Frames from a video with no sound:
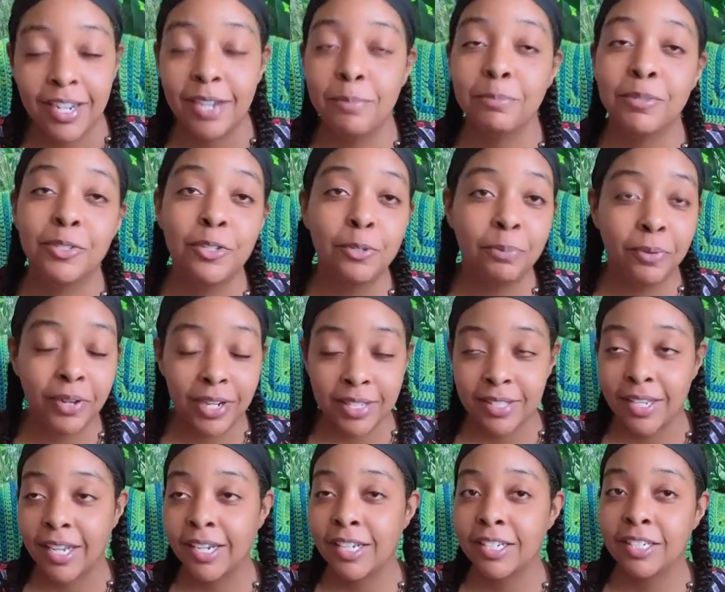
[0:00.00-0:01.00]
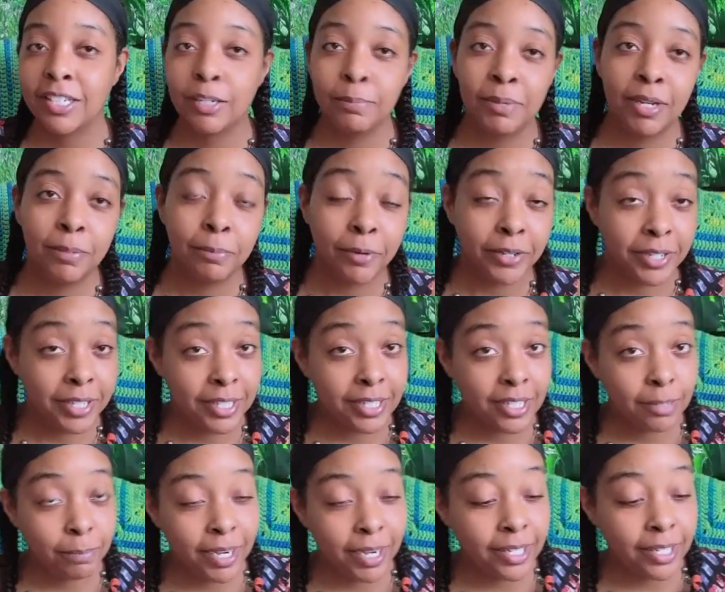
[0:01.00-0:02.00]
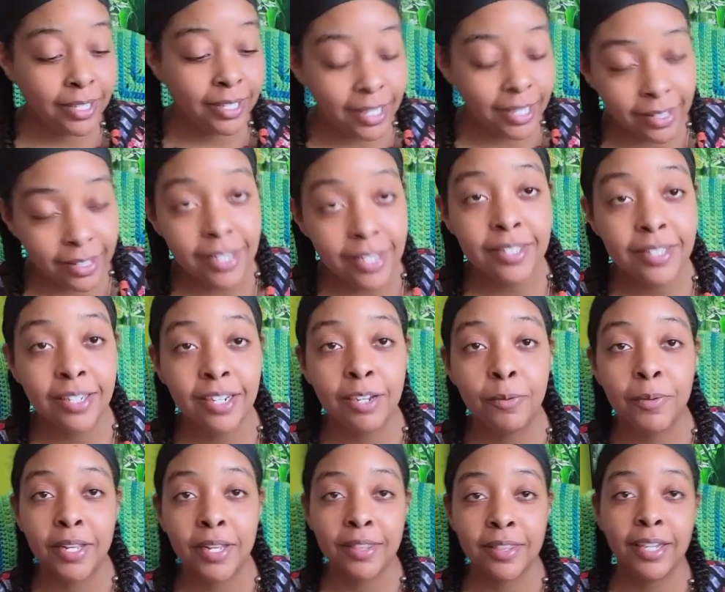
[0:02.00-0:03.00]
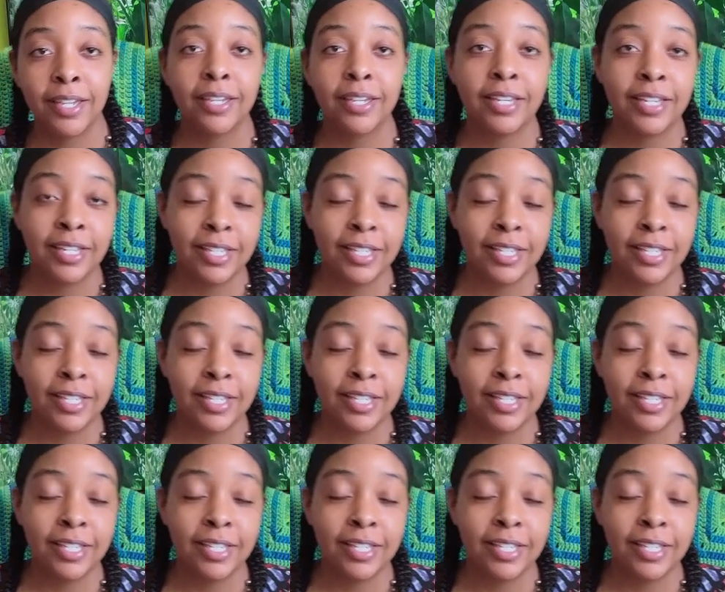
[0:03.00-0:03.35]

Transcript: I'm super excited to be participating in this and I want to thank